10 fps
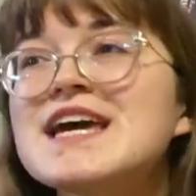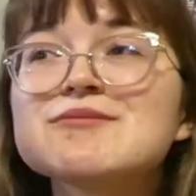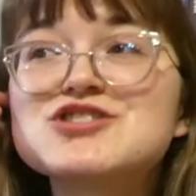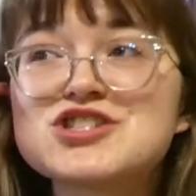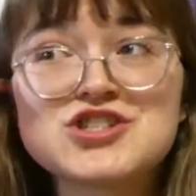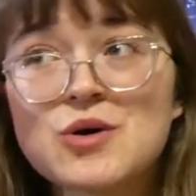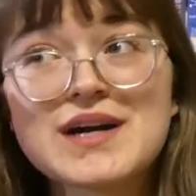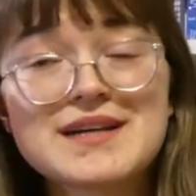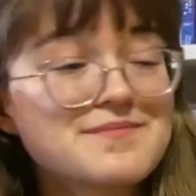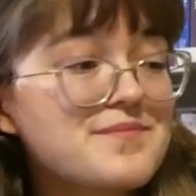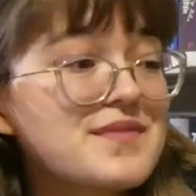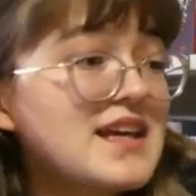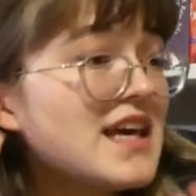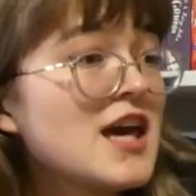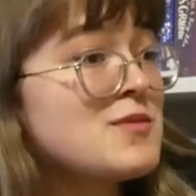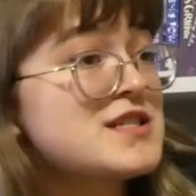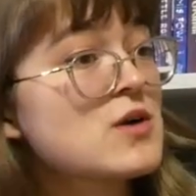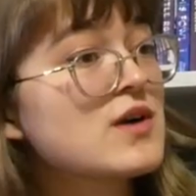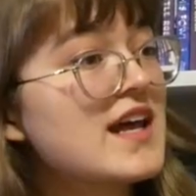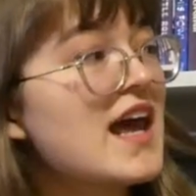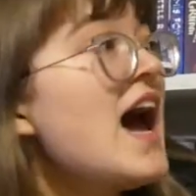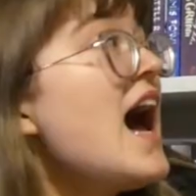It was just so good. It was so good.